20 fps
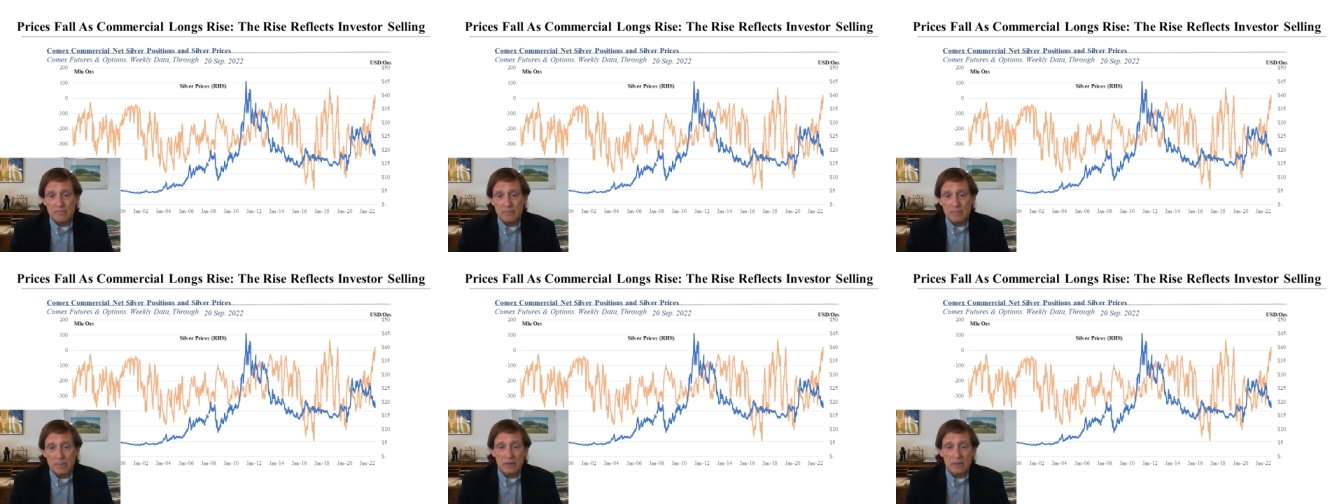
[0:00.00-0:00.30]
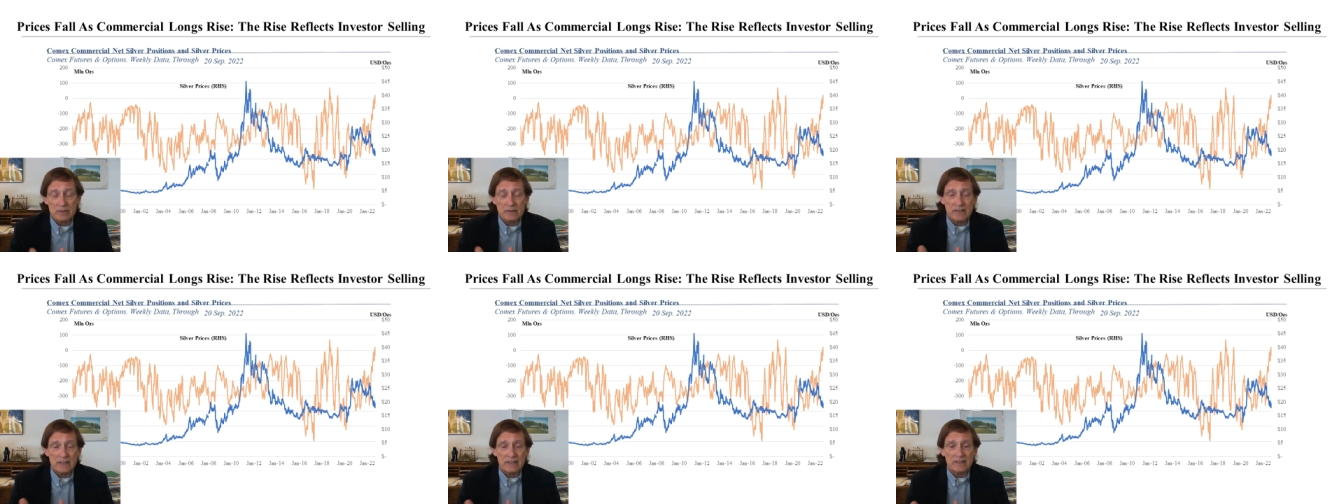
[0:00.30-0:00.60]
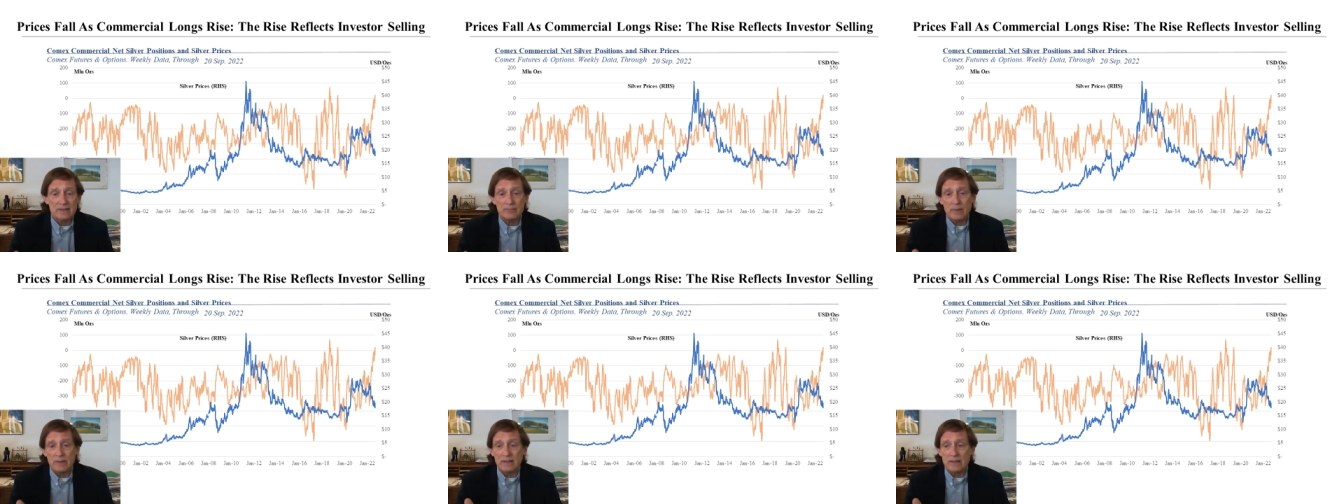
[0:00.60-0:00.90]
because they
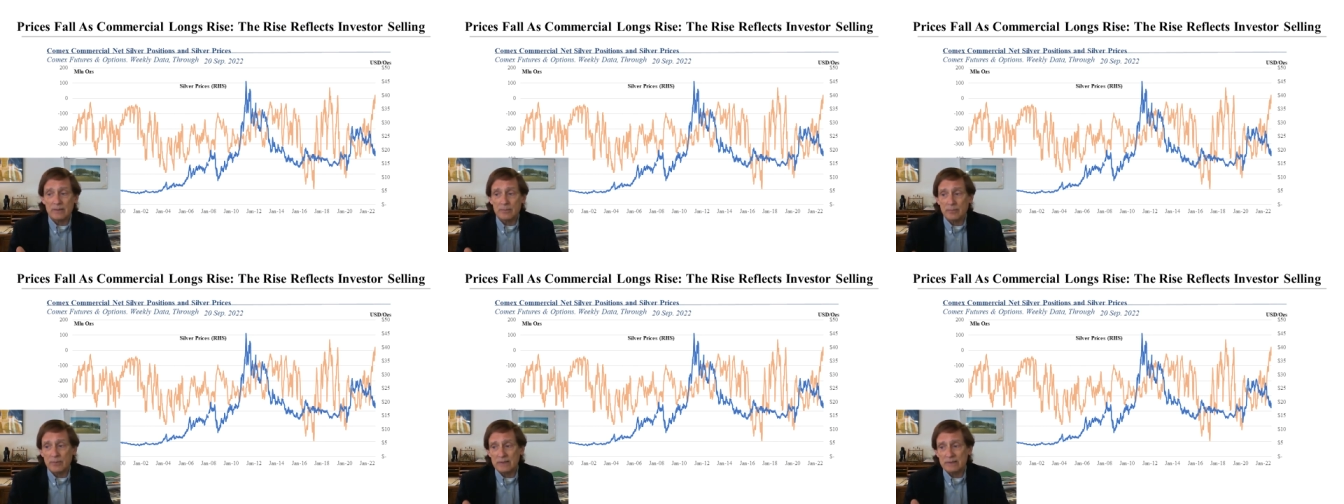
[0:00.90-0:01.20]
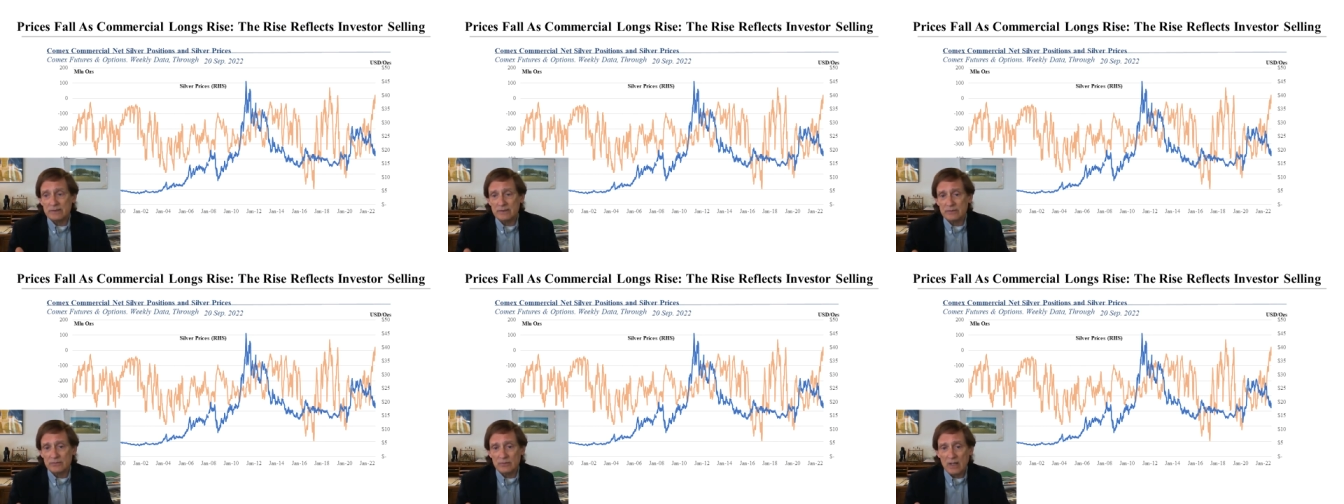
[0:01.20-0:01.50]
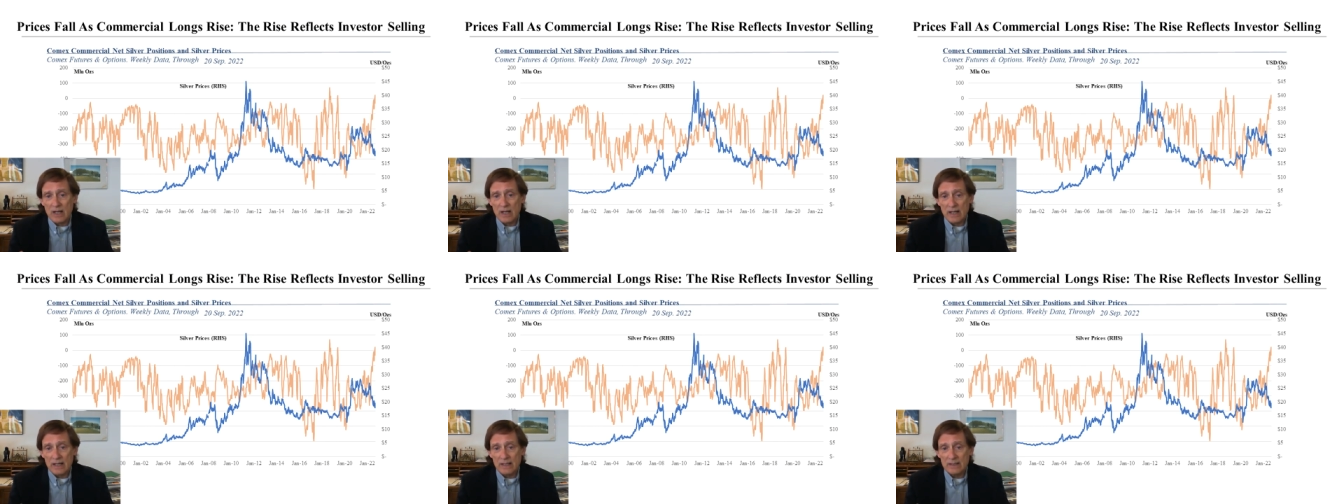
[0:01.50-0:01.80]
expect the price to
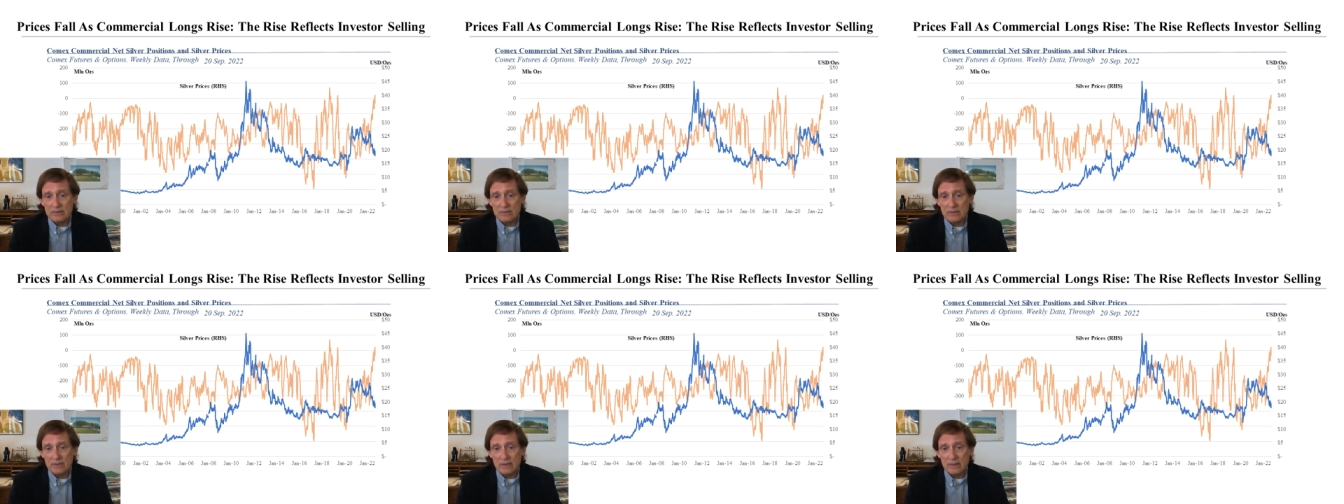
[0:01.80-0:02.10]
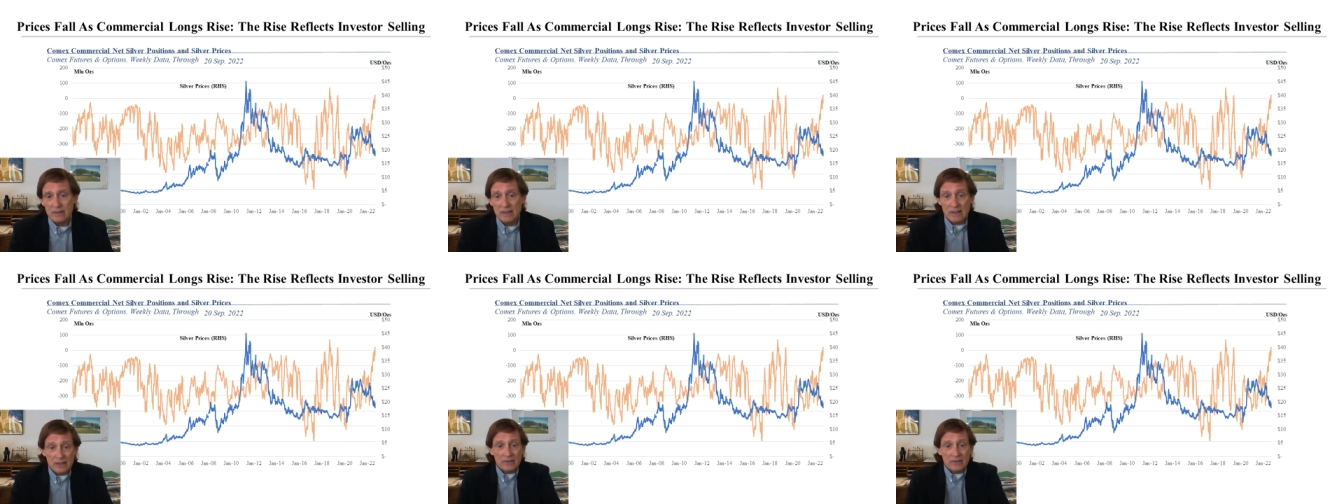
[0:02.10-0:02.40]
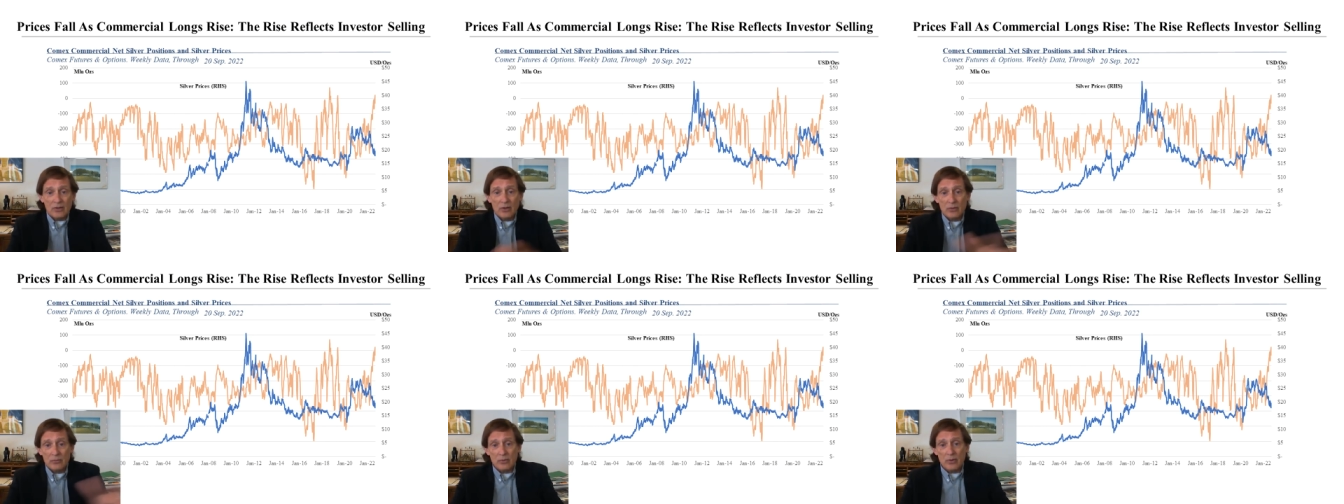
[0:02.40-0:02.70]
rise,
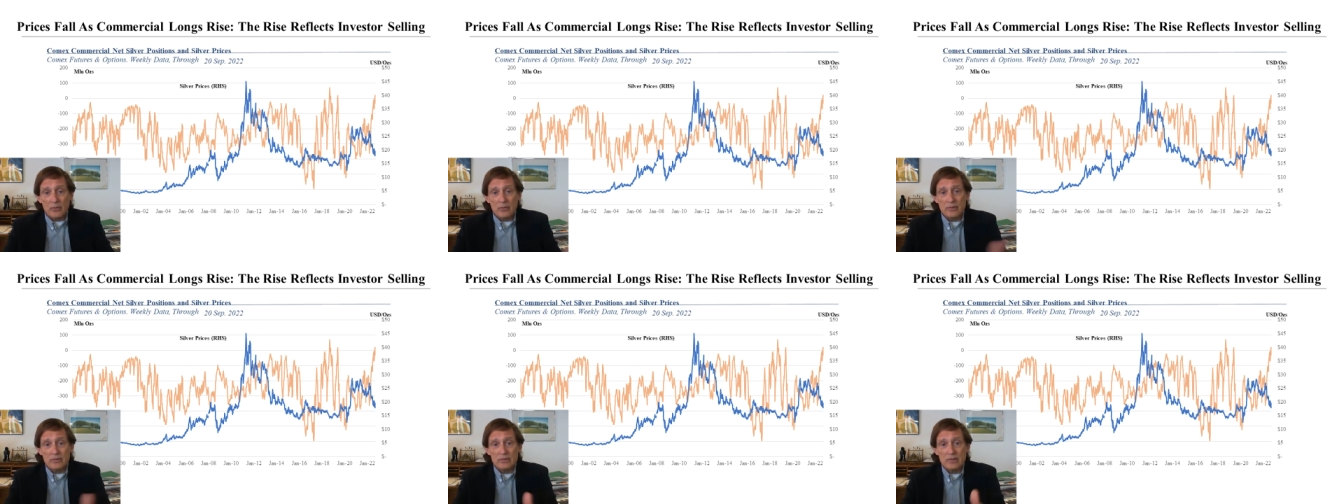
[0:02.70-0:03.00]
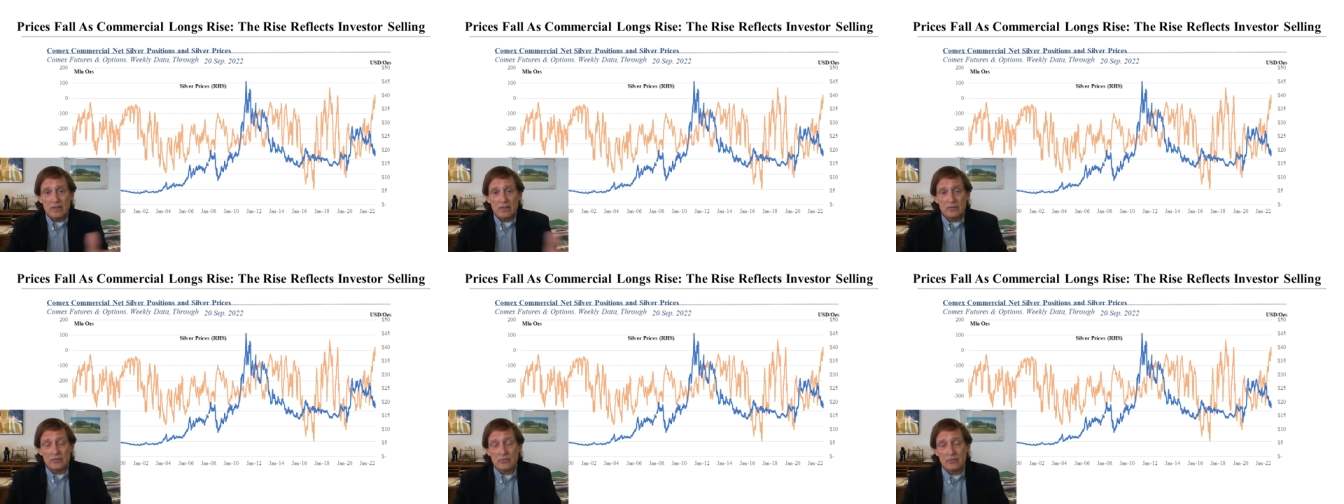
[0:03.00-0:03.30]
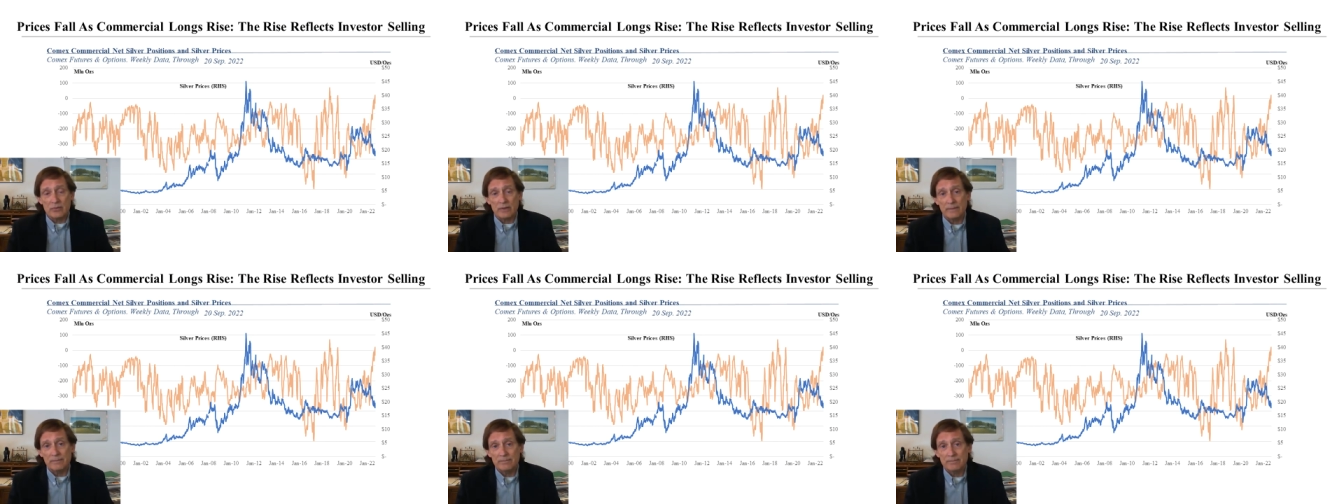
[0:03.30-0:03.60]
don't know this
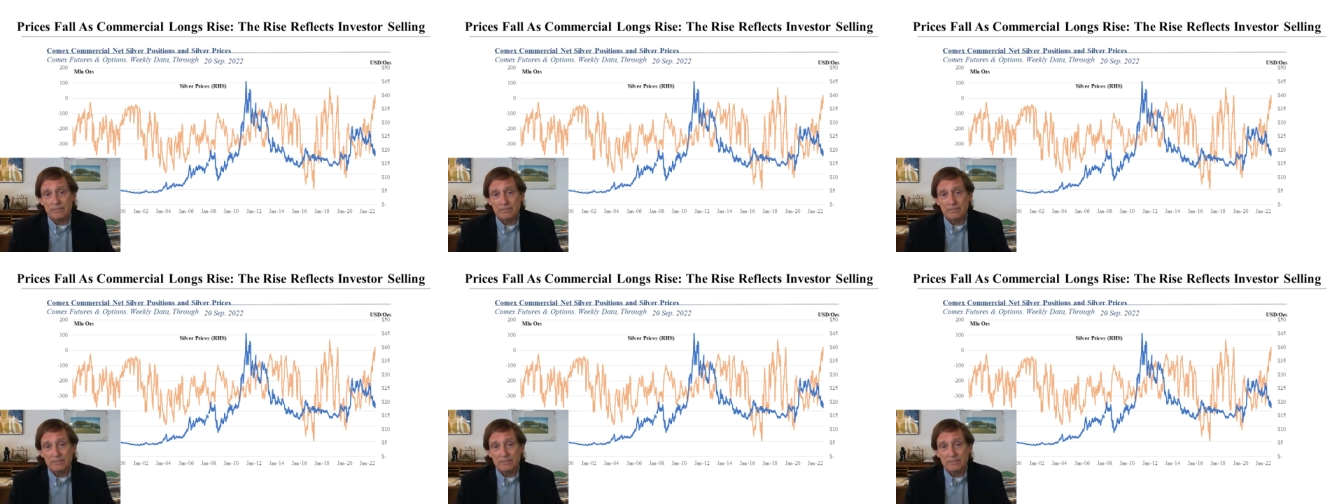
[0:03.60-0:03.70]
history,